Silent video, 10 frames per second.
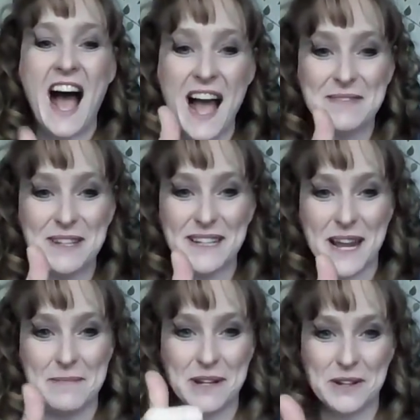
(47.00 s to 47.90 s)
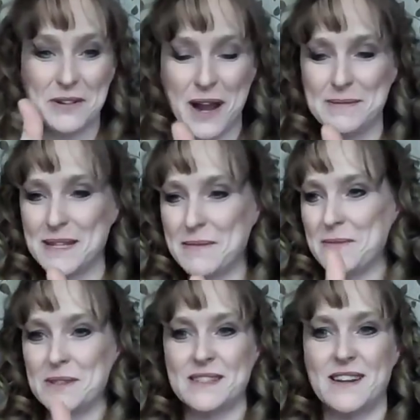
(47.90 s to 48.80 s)
I'm good. I'm gonna go grab
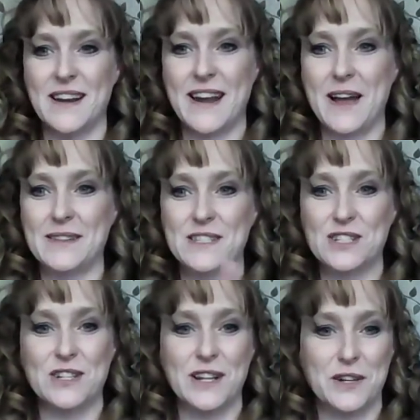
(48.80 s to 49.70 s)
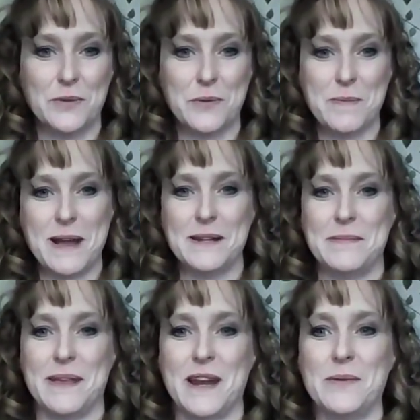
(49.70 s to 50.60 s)
something. We'll start it out. Since you're here, you
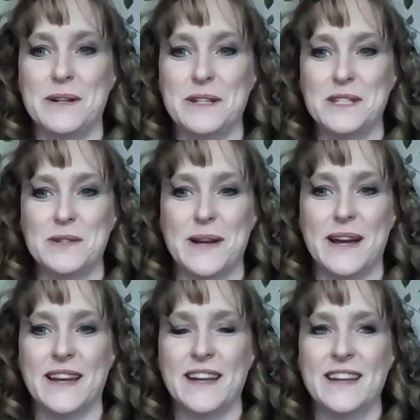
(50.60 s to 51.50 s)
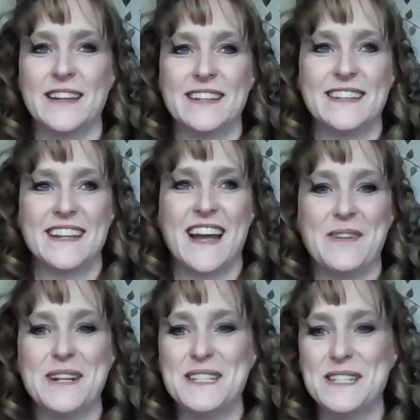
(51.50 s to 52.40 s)
reminded me that I wanted to do a. I
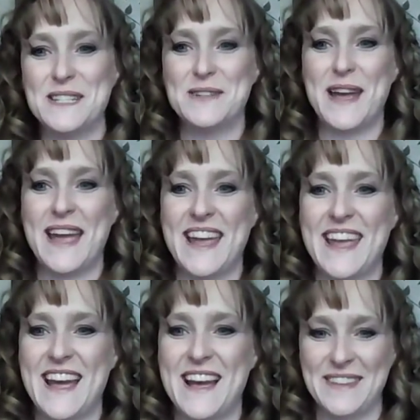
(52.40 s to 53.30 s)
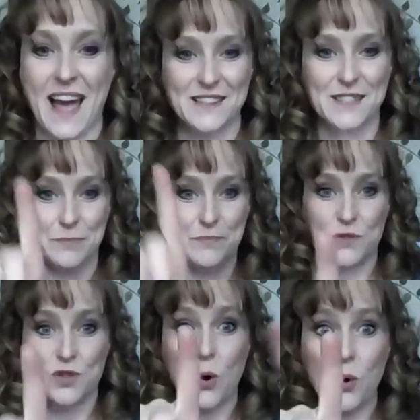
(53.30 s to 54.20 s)
wanted to do a uh, yeah. So
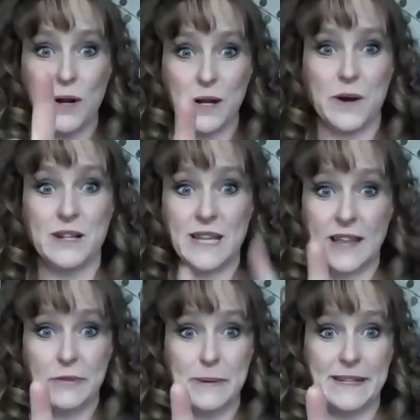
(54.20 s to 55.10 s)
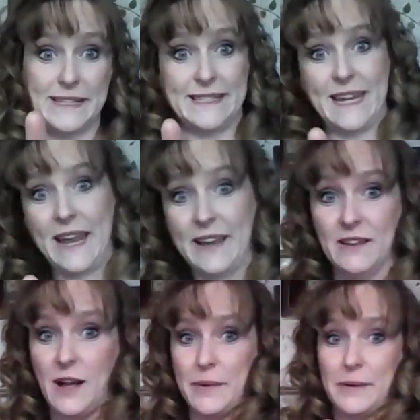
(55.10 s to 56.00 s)
don't go anywhere. And tell everybody to stay.
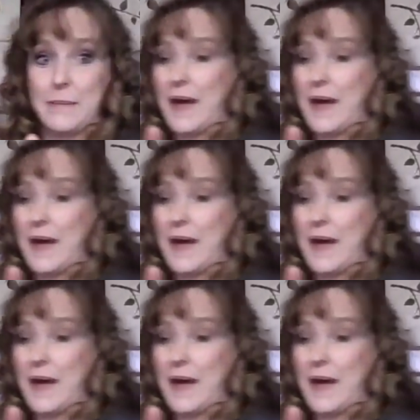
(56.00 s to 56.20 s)
I'll be right